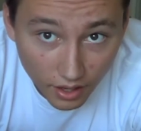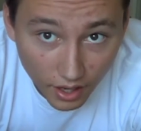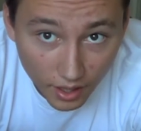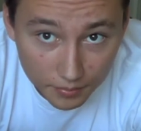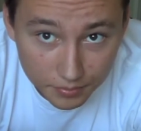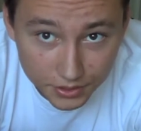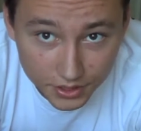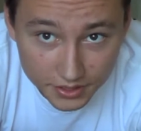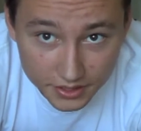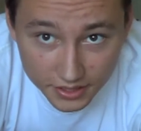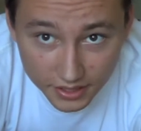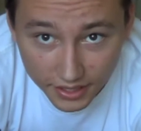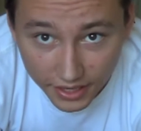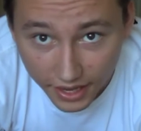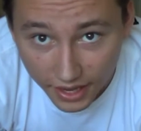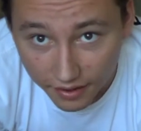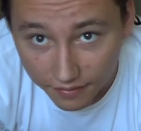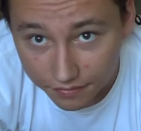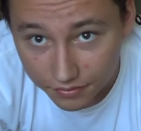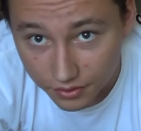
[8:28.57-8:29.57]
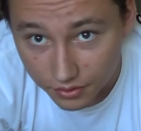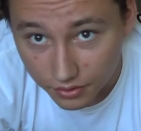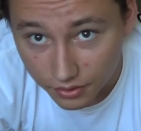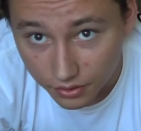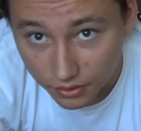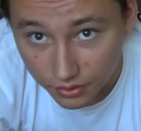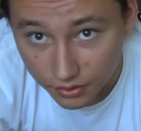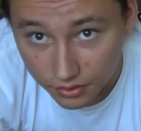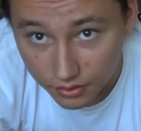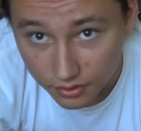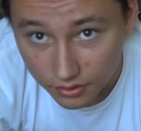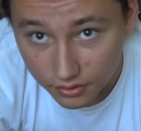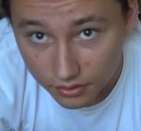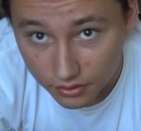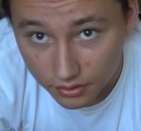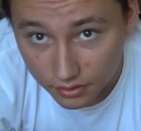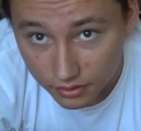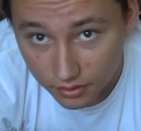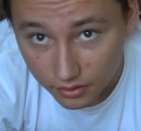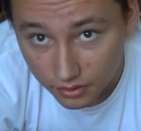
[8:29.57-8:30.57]
I'm just gonna have to
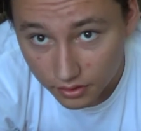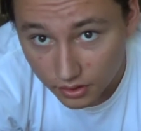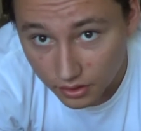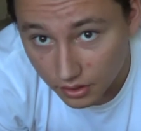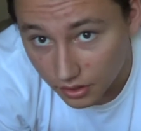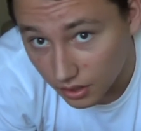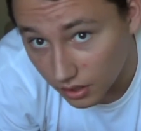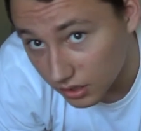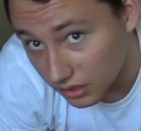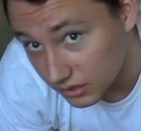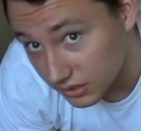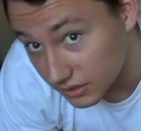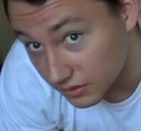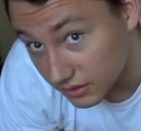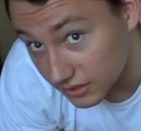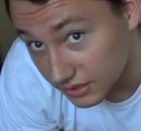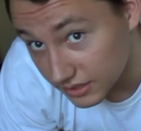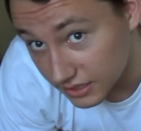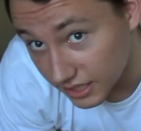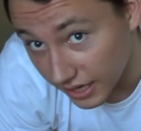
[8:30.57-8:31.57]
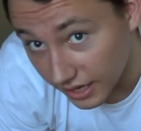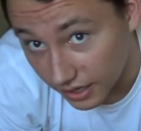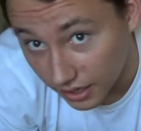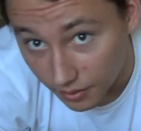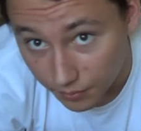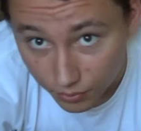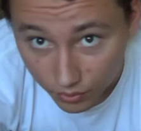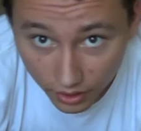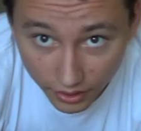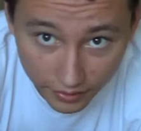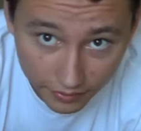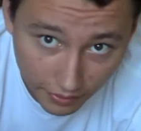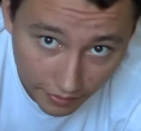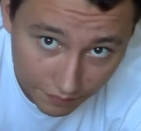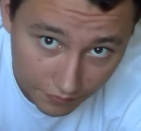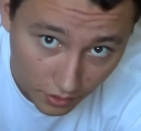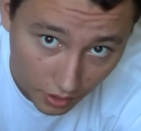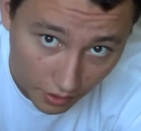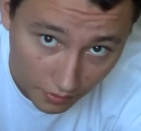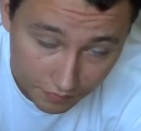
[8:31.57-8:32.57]
take up where I
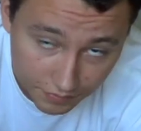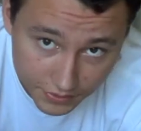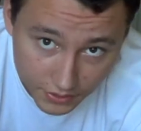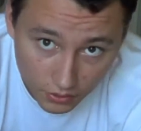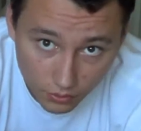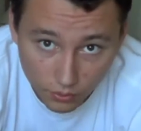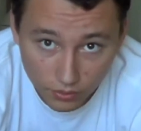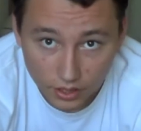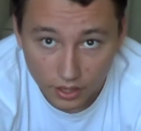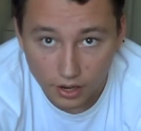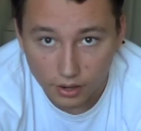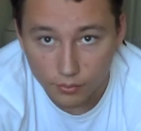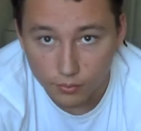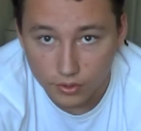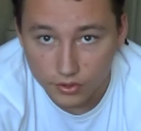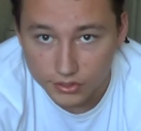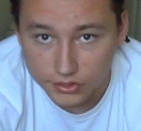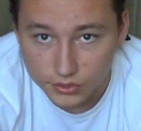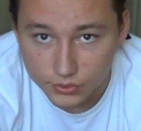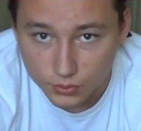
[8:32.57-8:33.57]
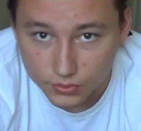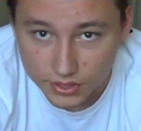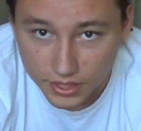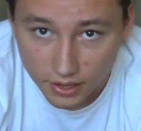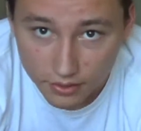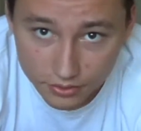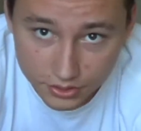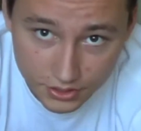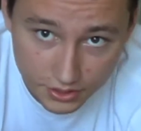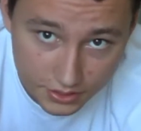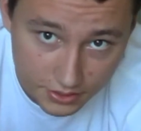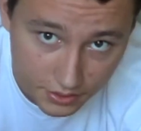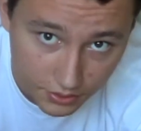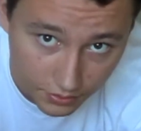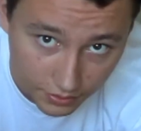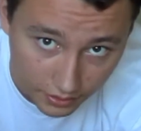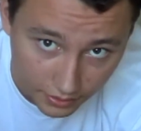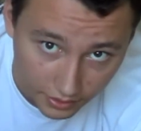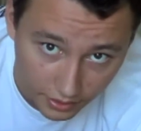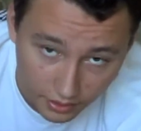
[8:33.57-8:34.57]
left off. So where I was just
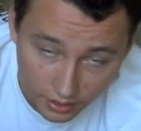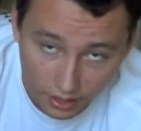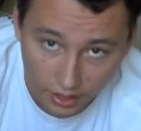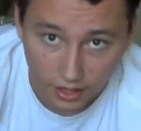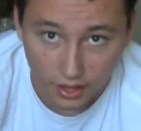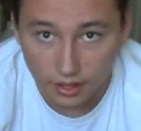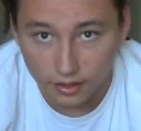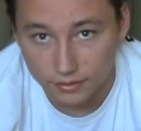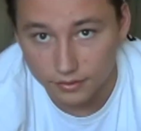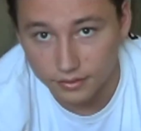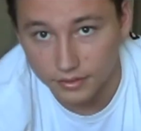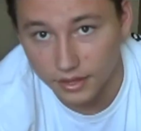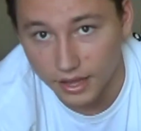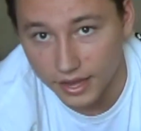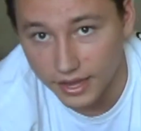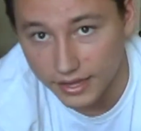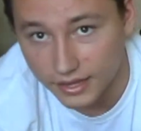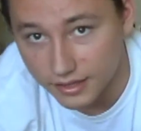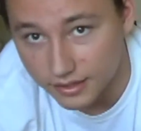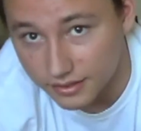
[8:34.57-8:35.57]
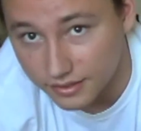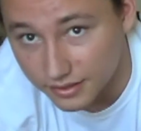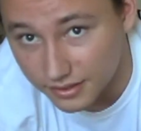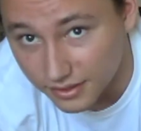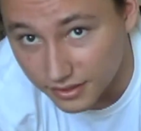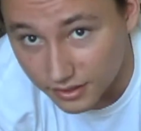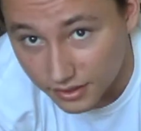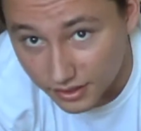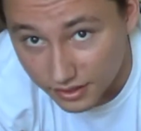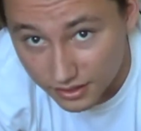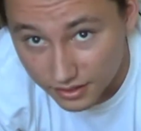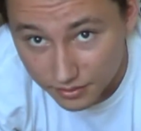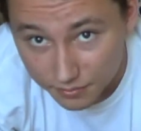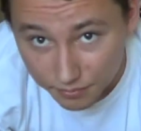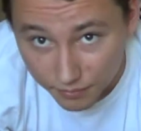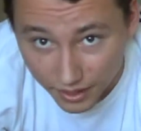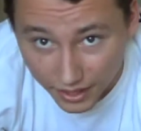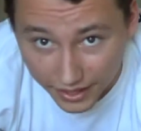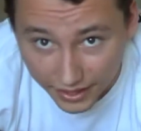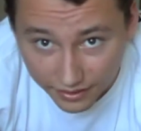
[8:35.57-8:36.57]
doing
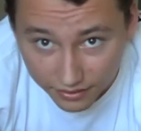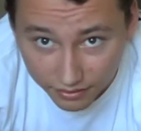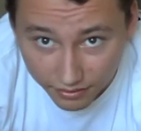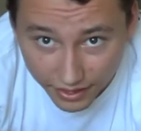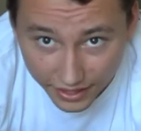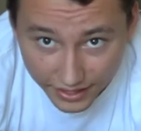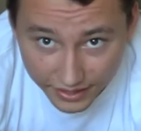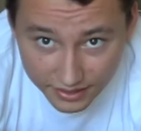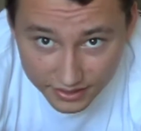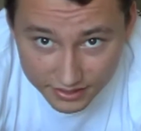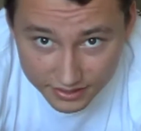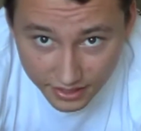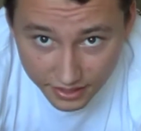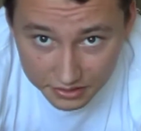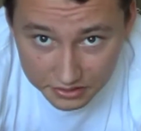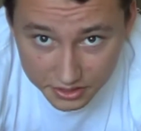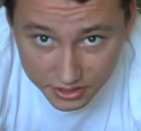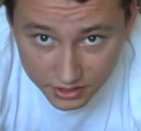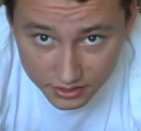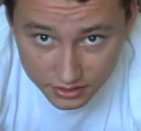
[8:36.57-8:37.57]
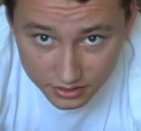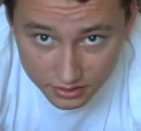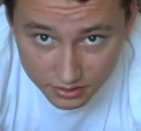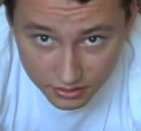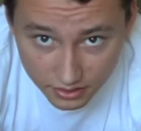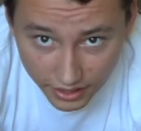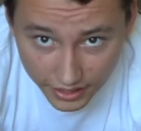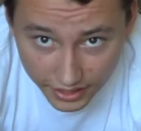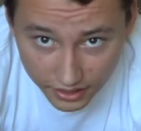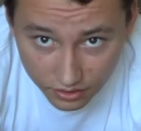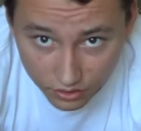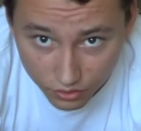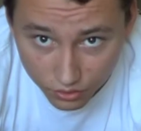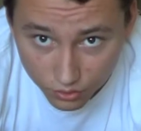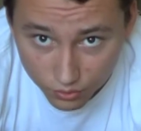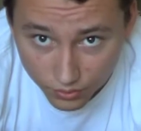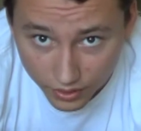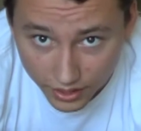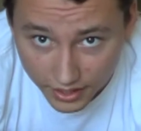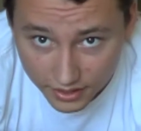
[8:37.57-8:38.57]
my leg extensions like
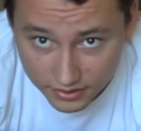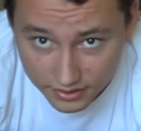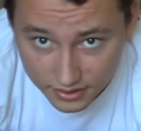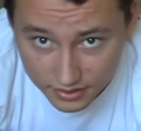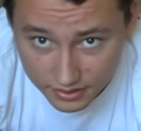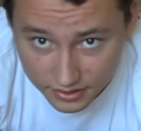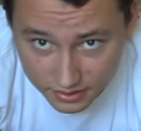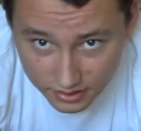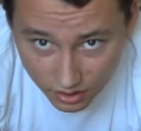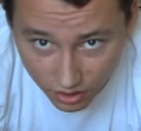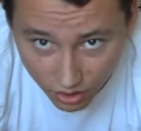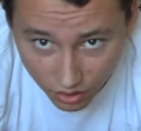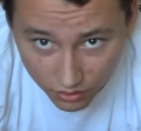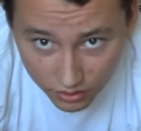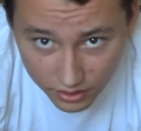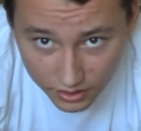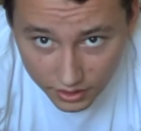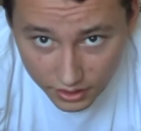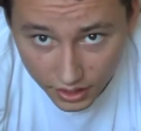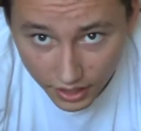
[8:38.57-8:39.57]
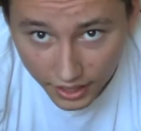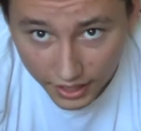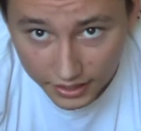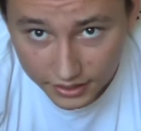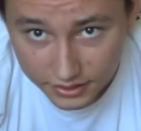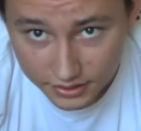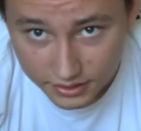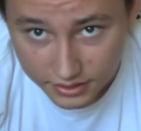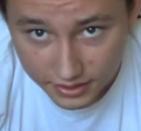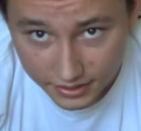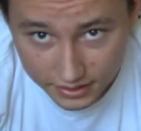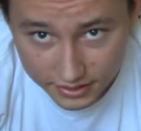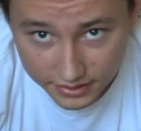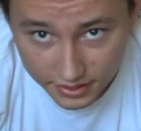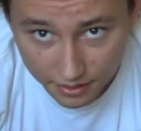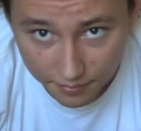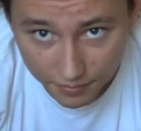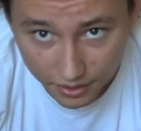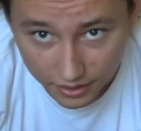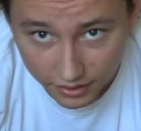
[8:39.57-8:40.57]
glute raises. So I just
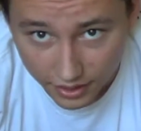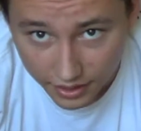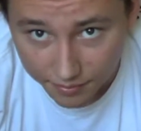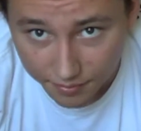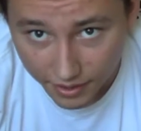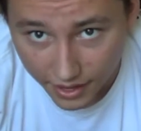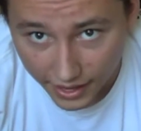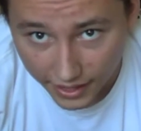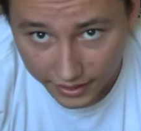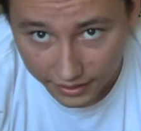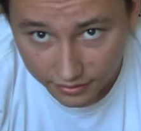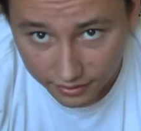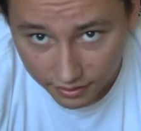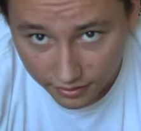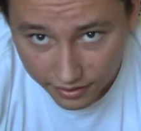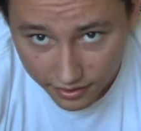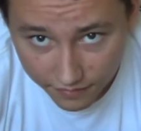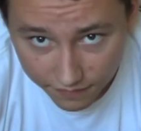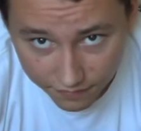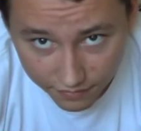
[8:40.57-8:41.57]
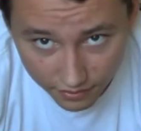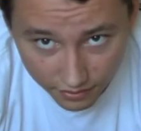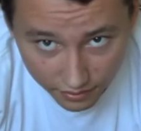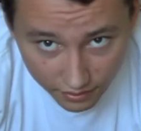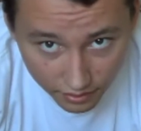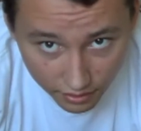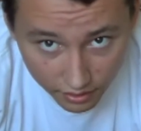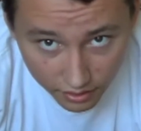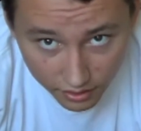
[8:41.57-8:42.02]
extend my leg back and lift,